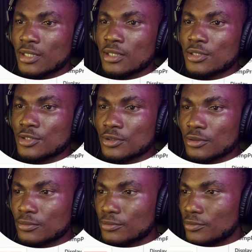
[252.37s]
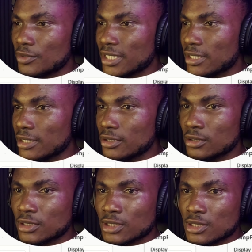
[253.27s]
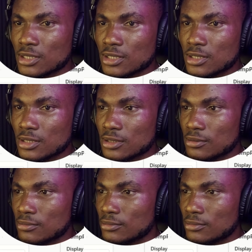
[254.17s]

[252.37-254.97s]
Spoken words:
So when I click on this,